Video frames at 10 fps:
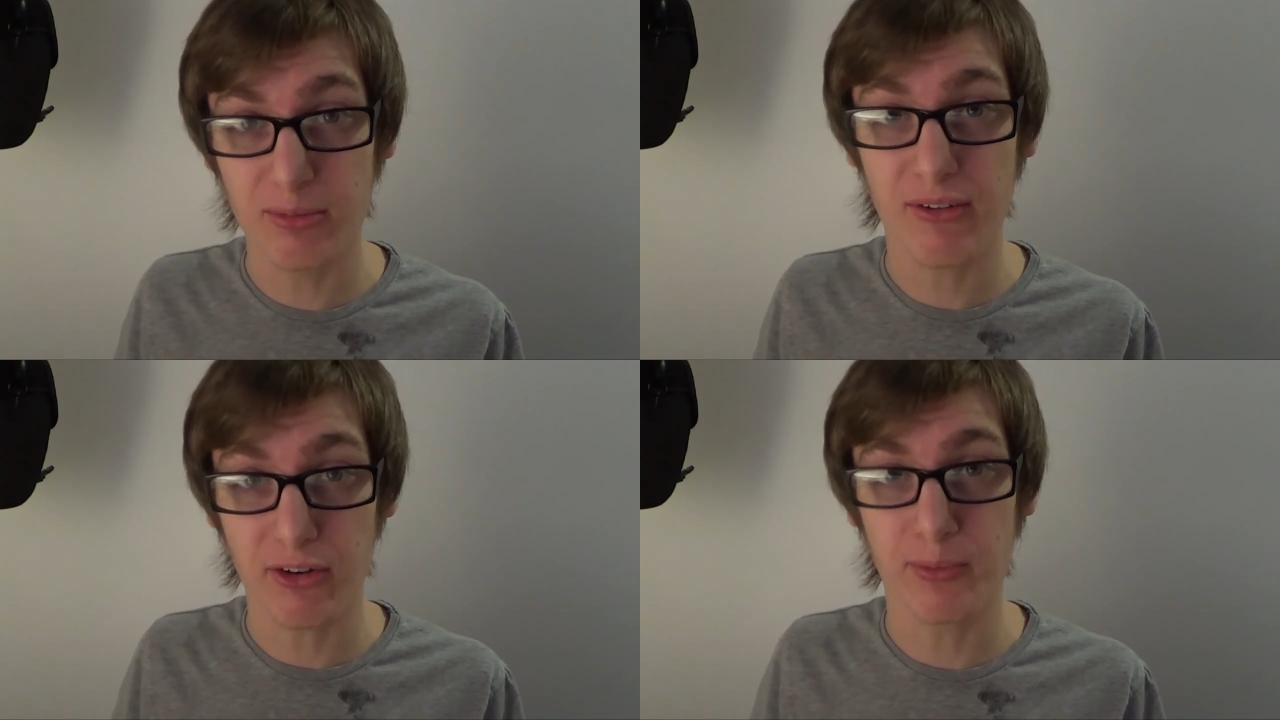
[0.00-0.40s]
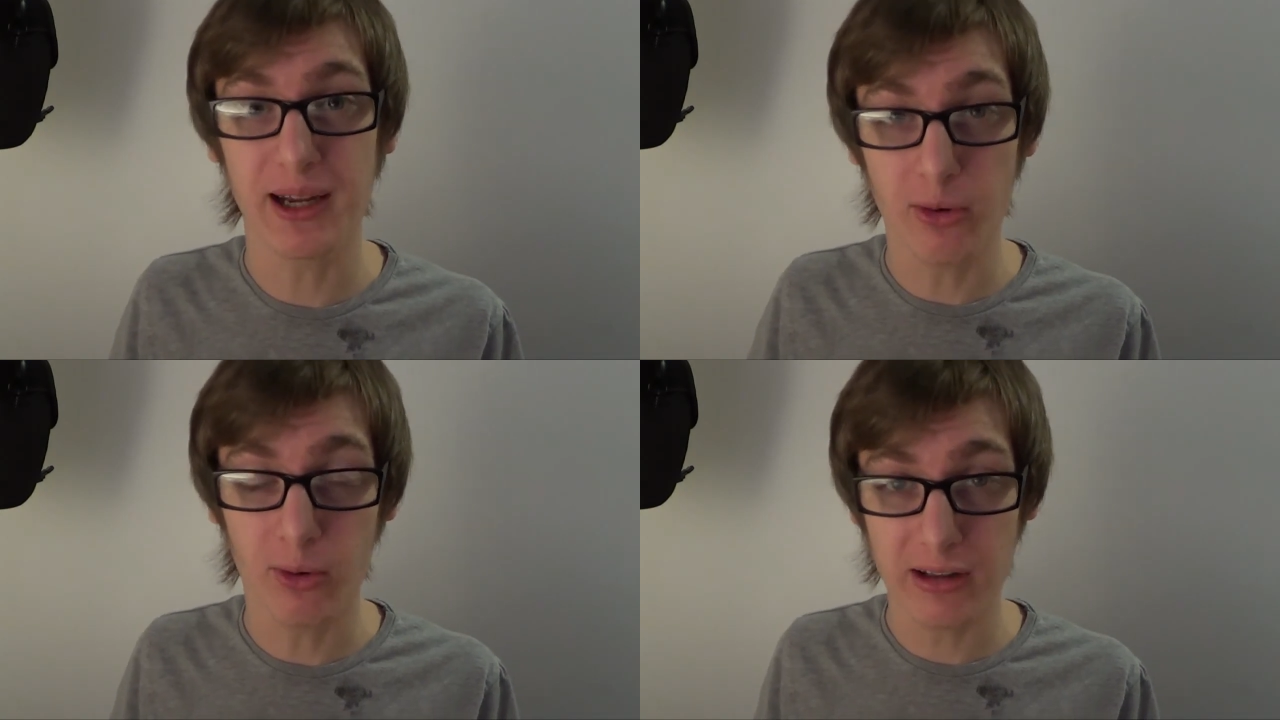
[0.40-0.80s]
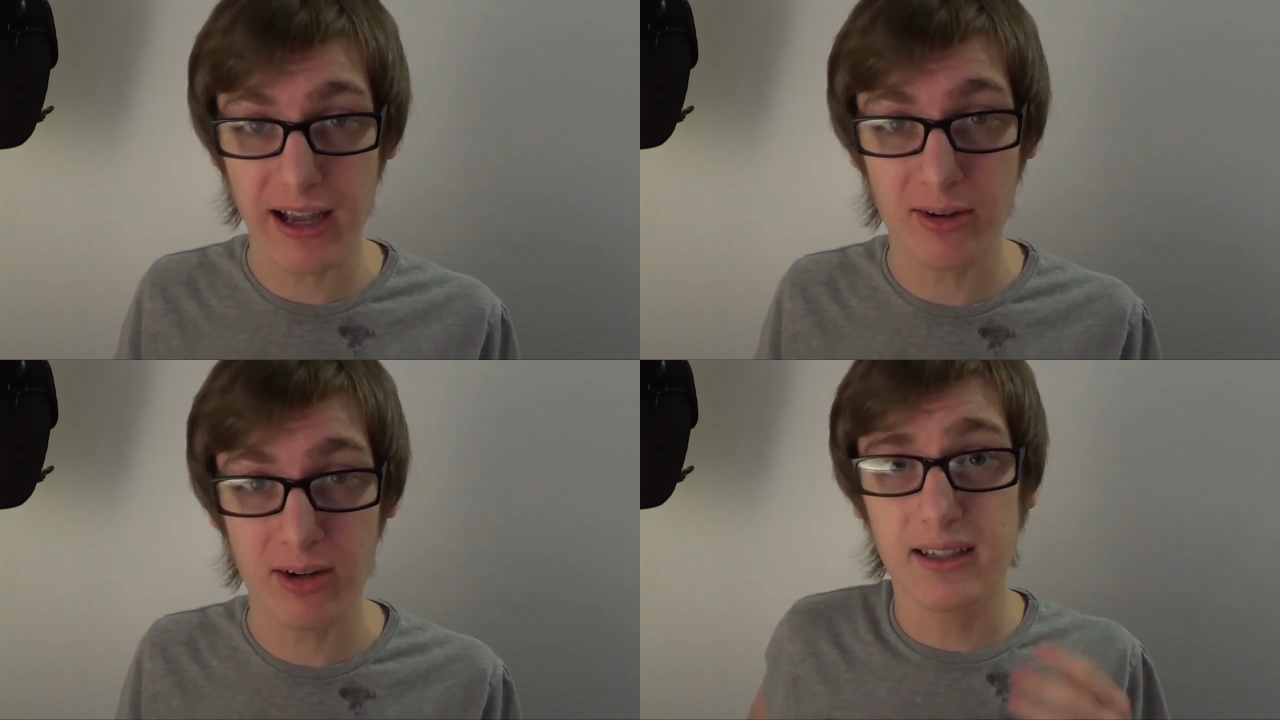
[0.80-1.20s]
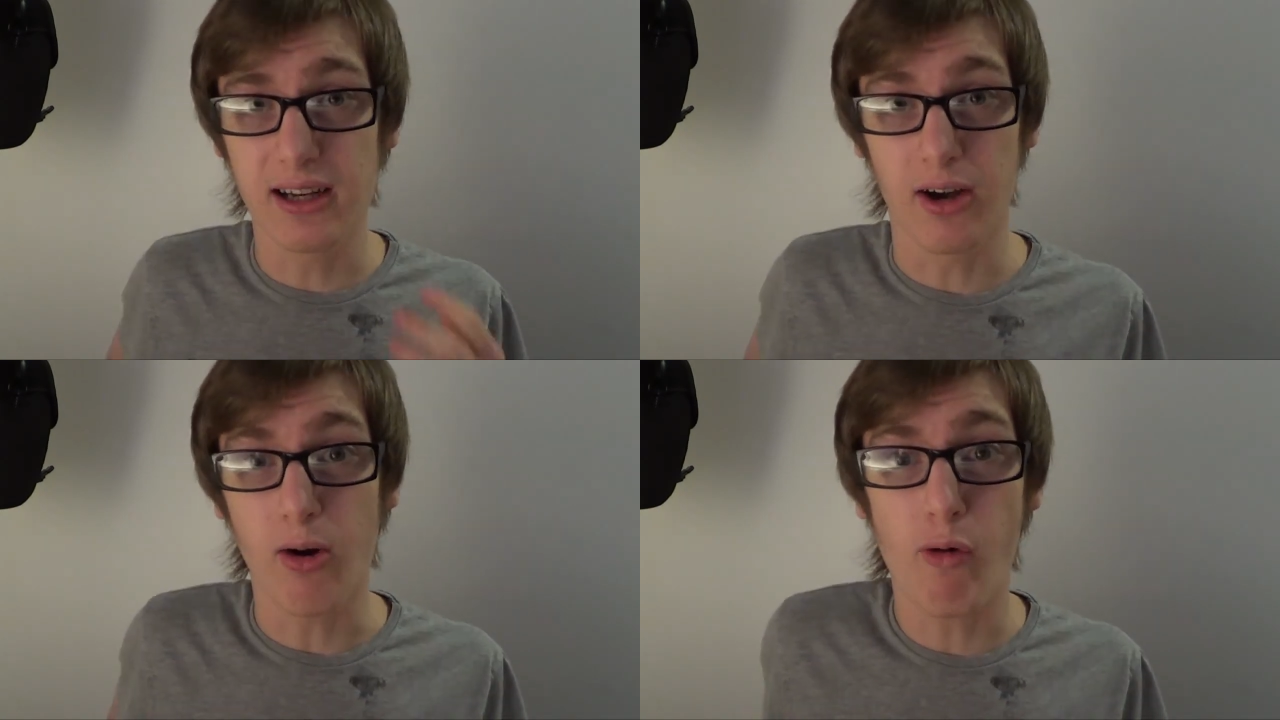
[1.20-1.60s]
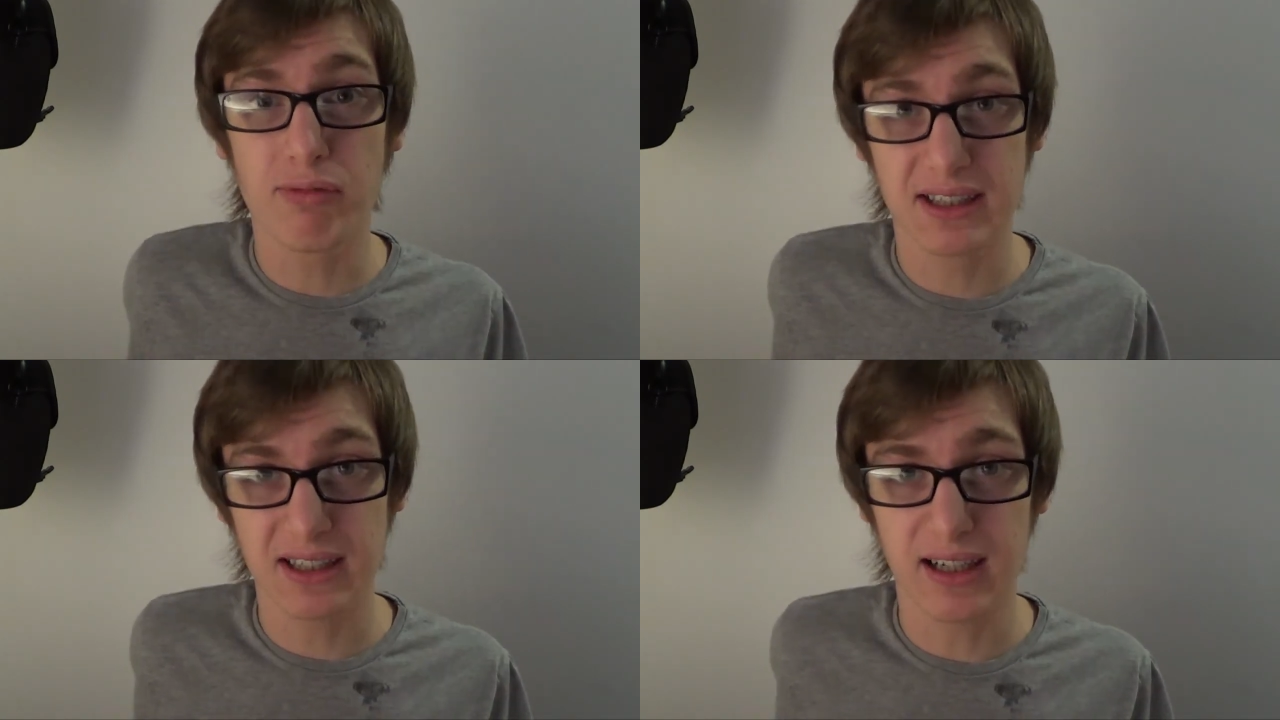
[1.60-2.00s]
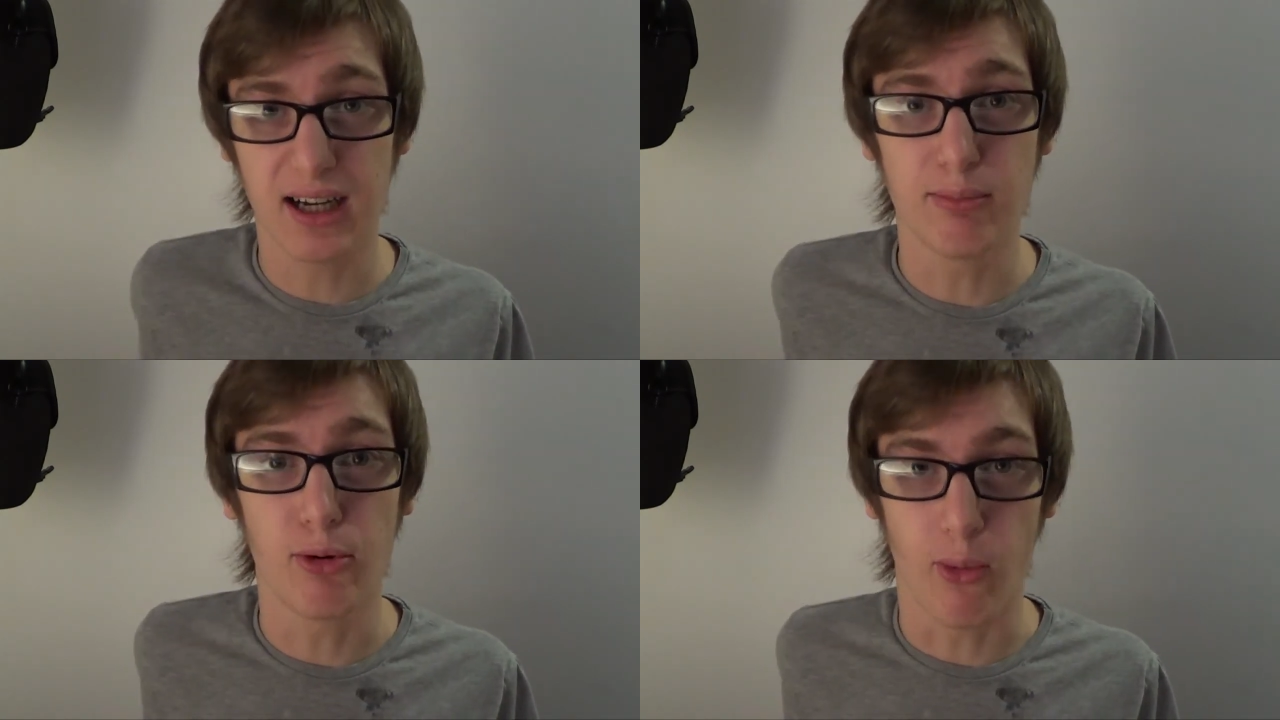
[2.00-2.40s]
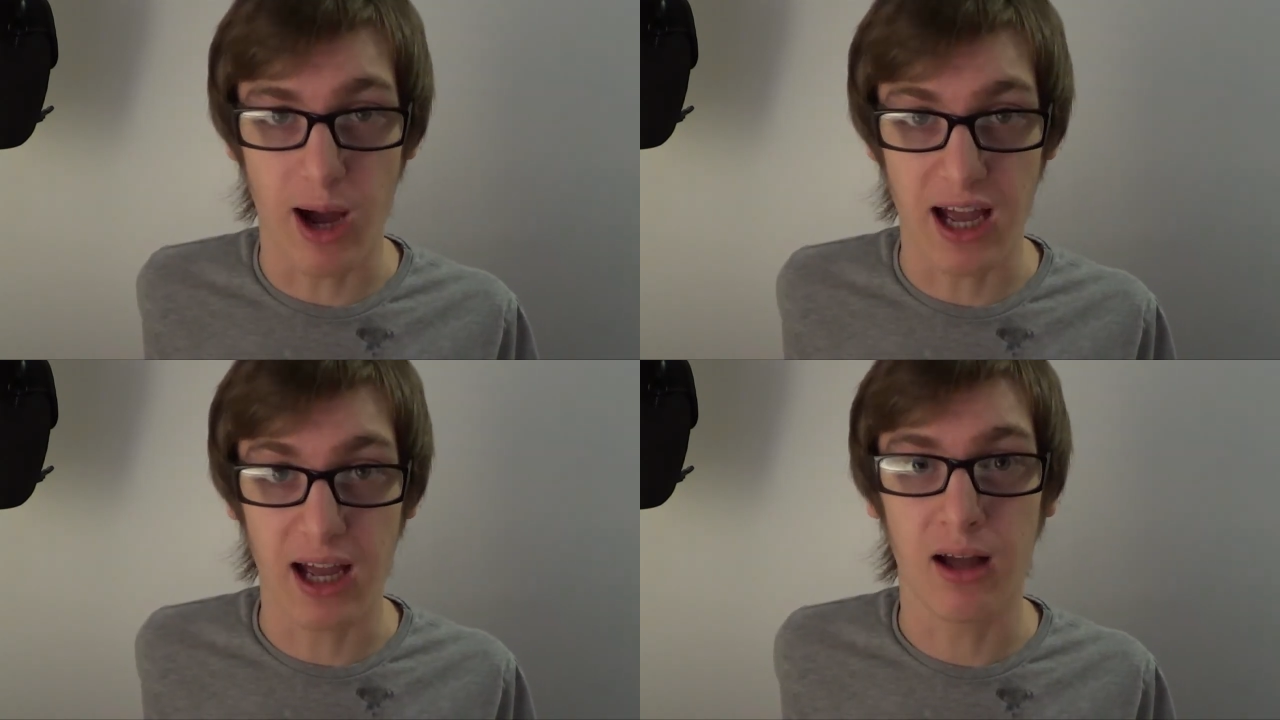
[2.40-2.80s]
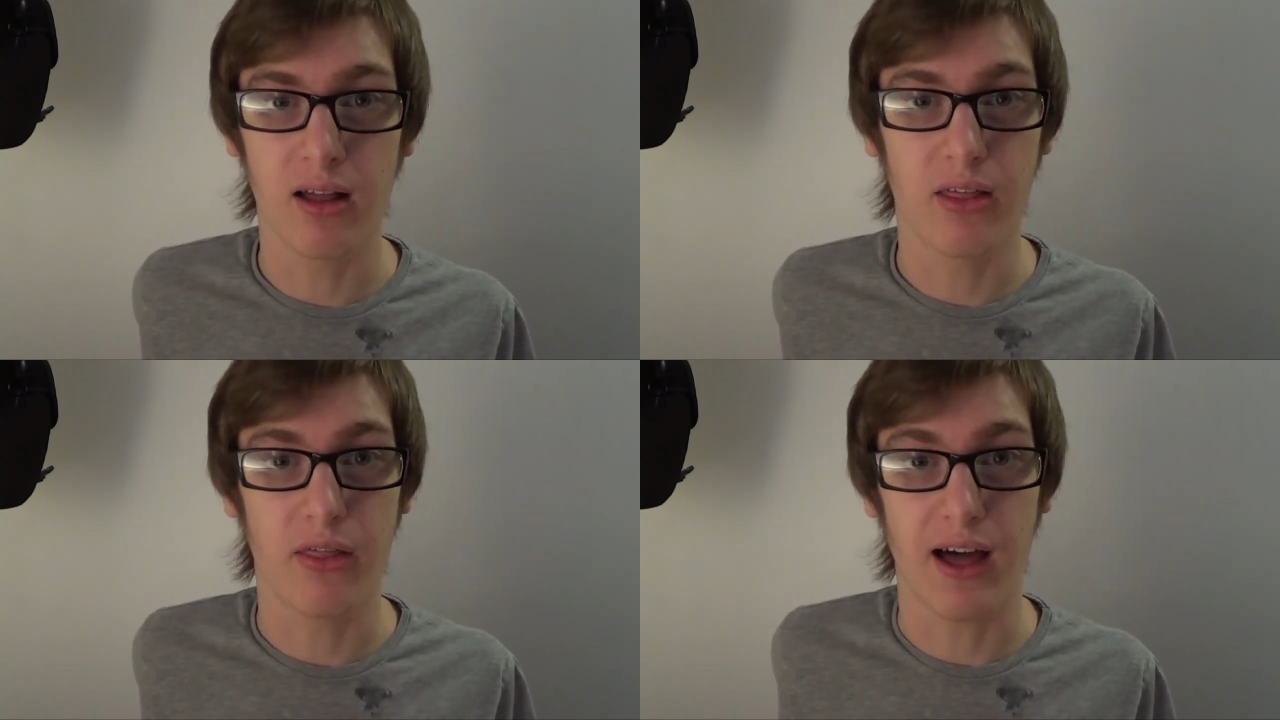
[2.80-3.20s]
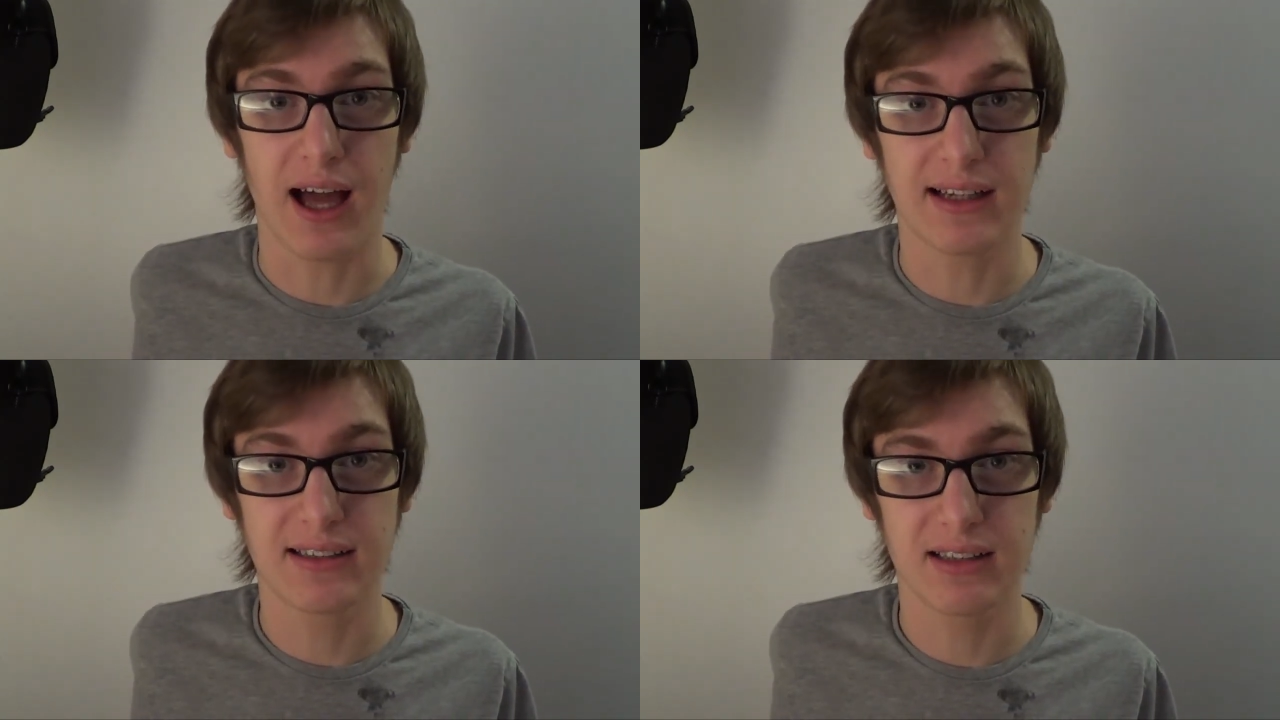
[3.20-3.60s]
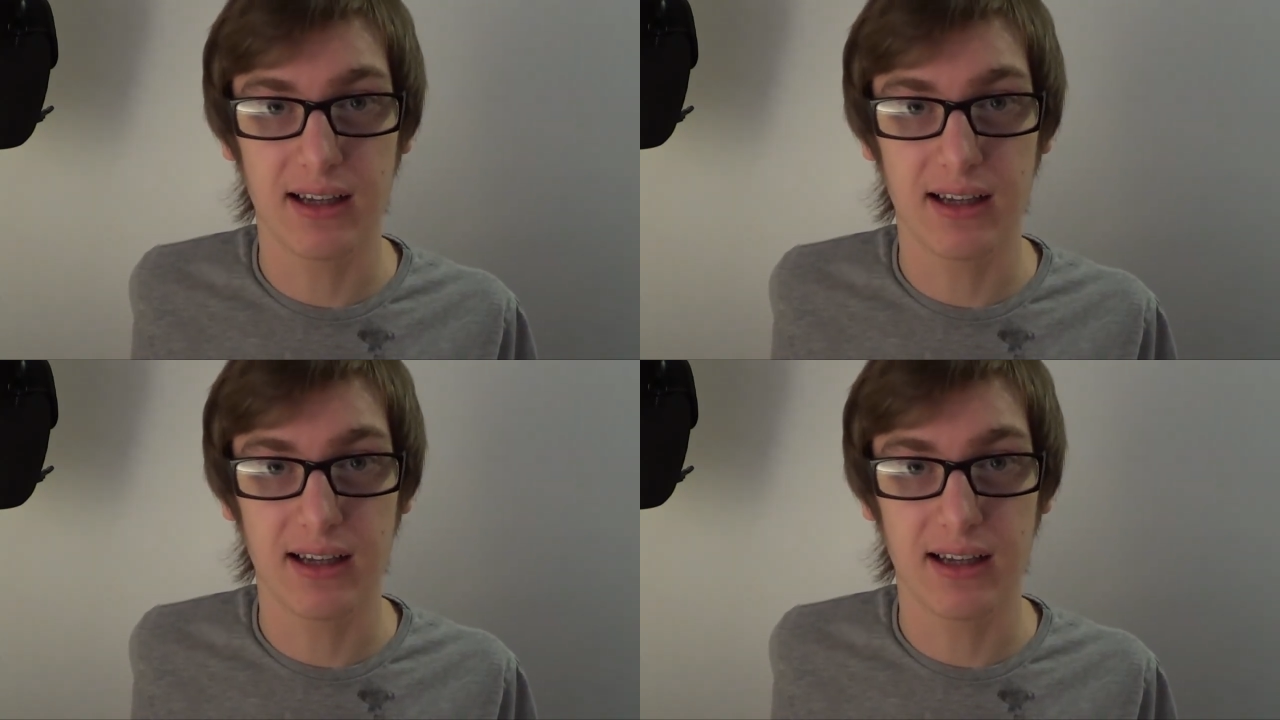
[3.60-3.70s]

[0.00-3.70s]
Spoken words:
We've had to be called out. You know, obviously I'm aware that